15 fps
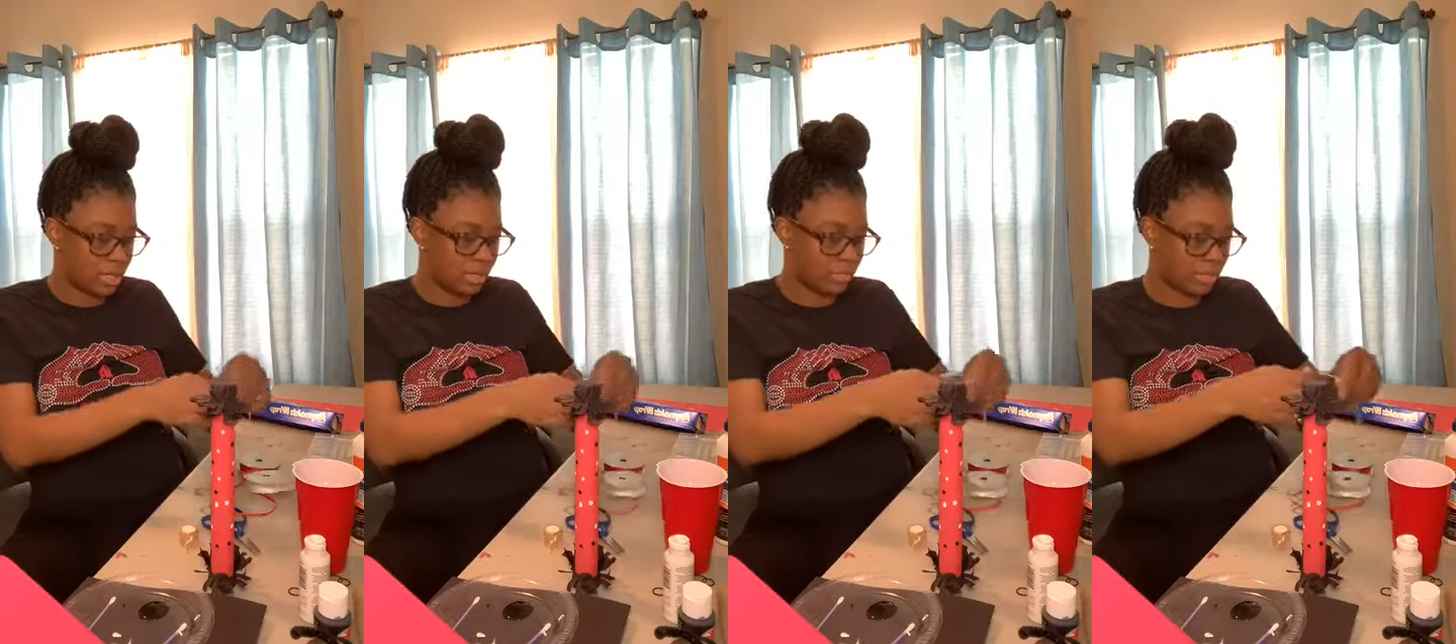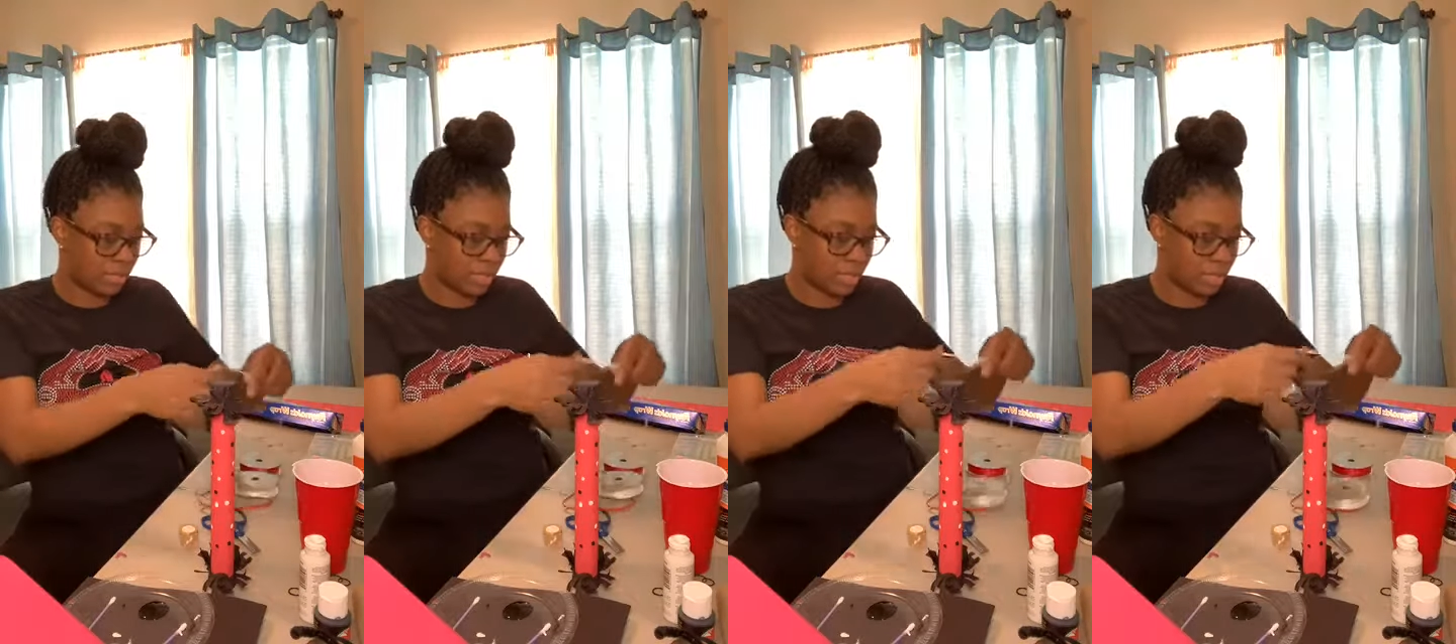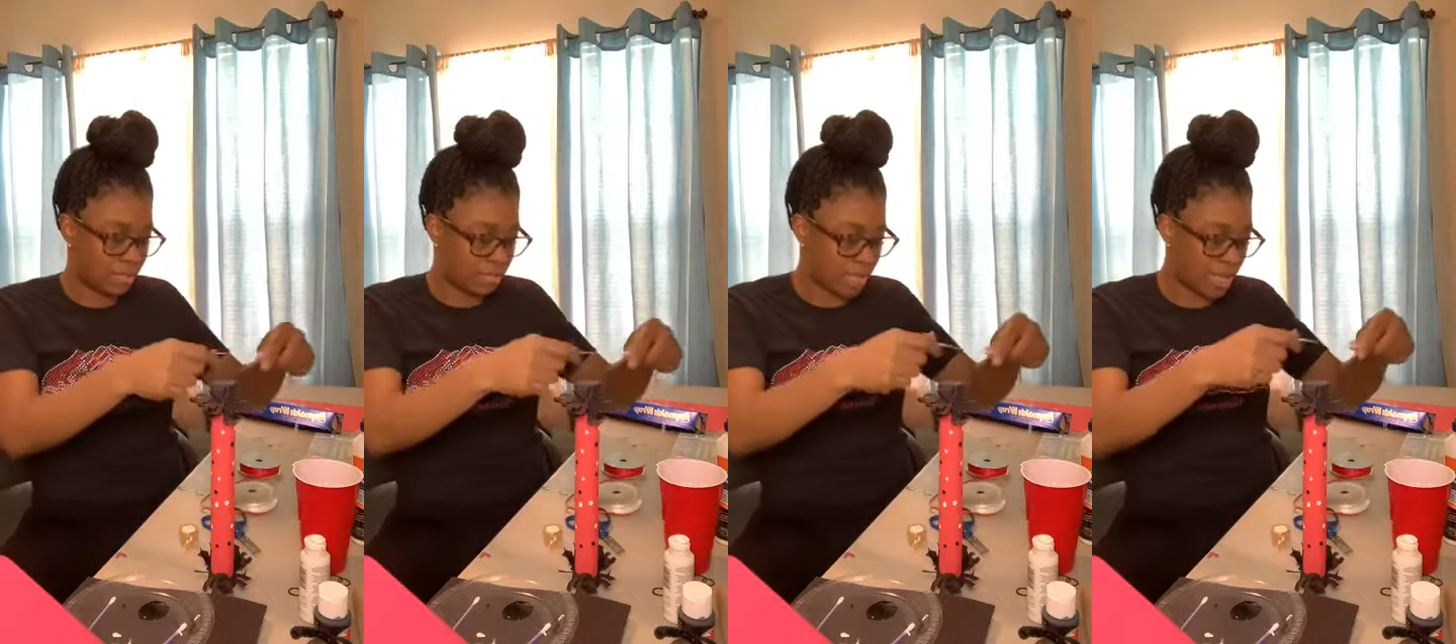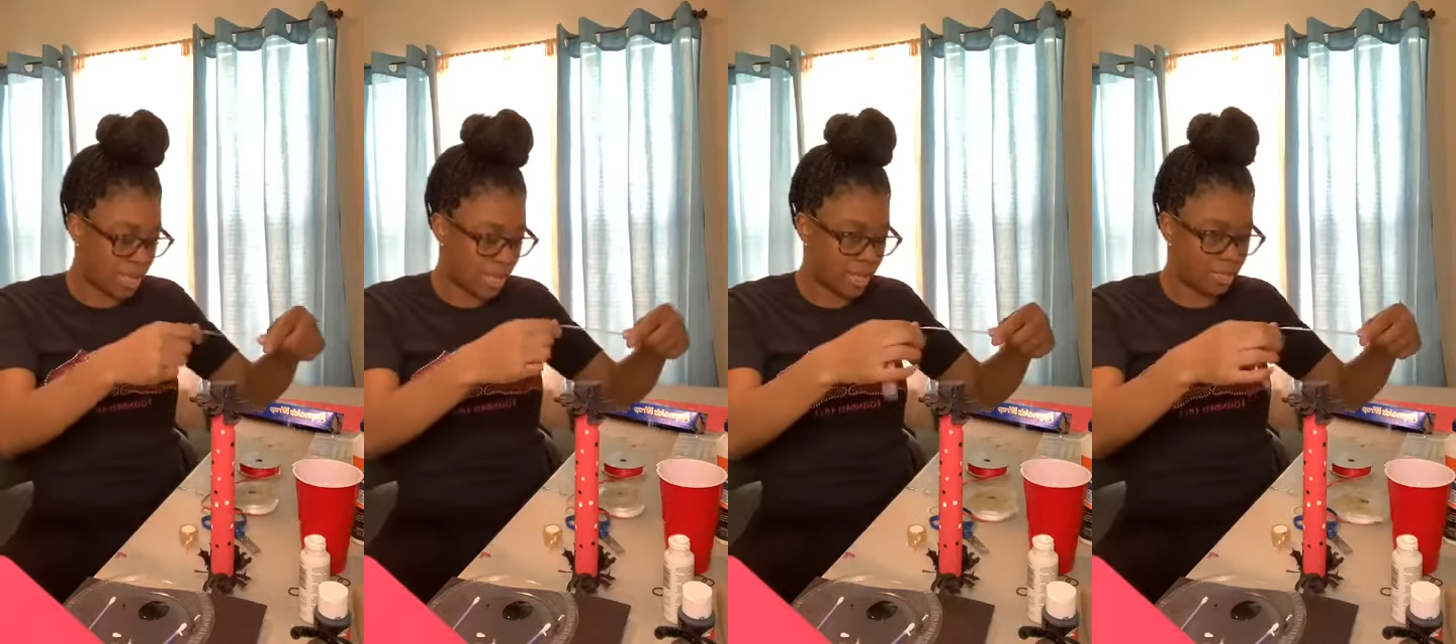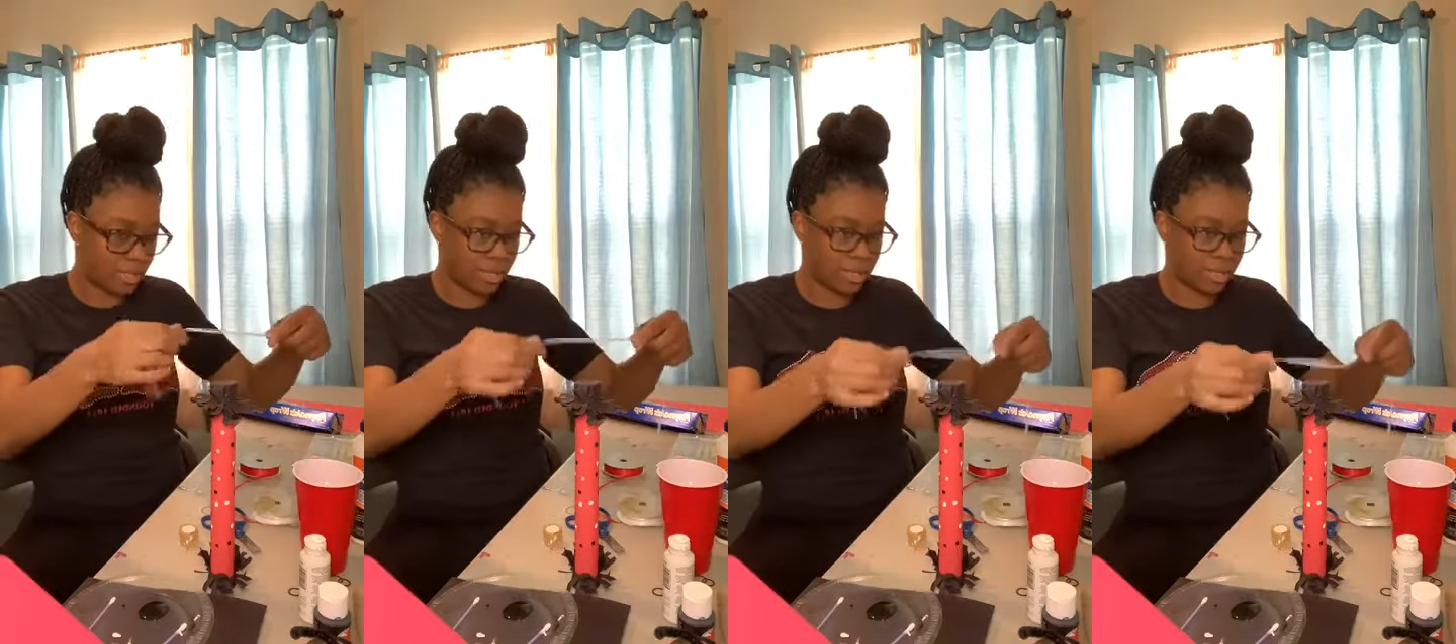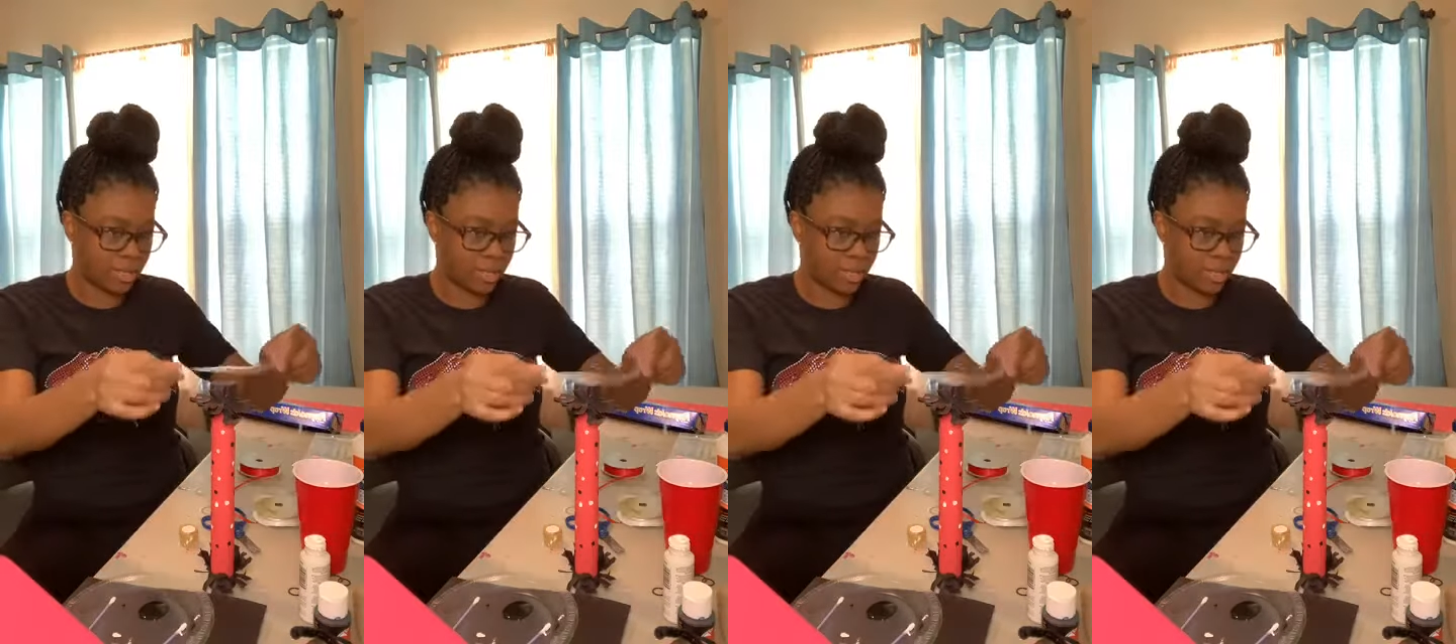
of might not match.